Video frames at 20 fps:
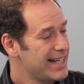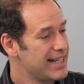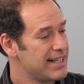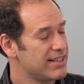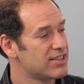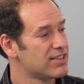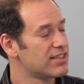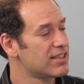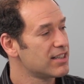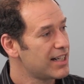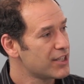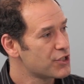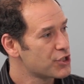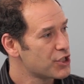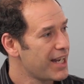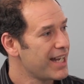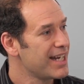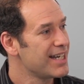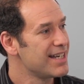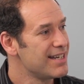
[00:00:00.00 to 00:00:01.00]
It is
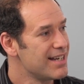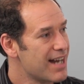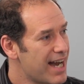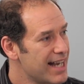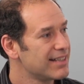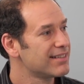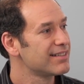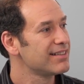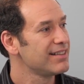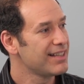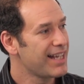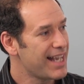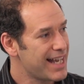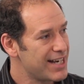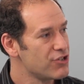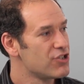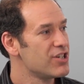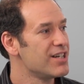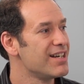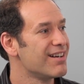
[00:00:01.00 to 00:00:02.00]
such a nicely
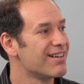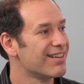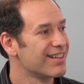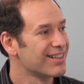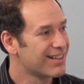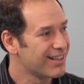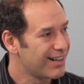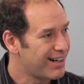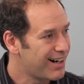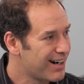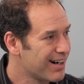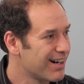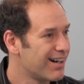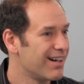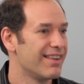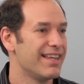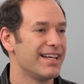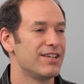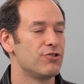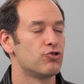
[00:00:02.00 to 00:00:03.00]
engineered
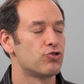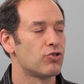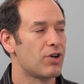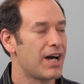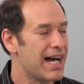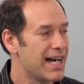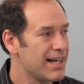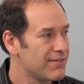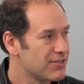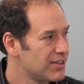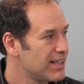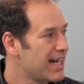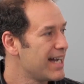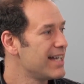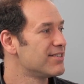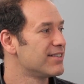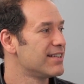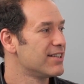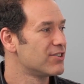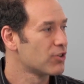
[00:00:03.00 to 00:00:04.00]
car that drives
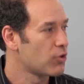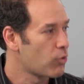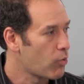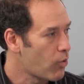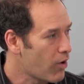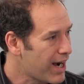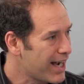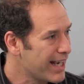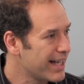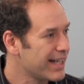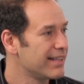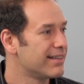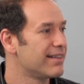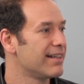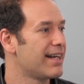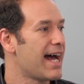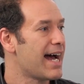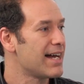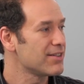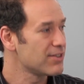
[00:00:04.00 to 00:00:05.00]
nice, that's quiet,
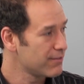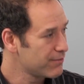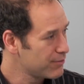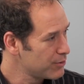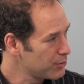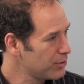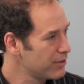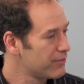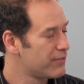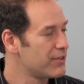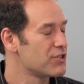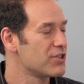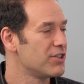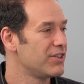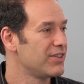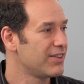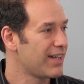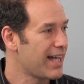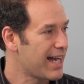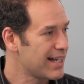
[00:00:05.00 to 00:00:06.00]
that has the fuel
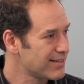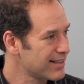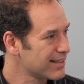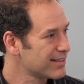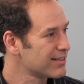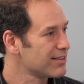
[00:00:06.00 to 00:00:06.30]
efficiency, has the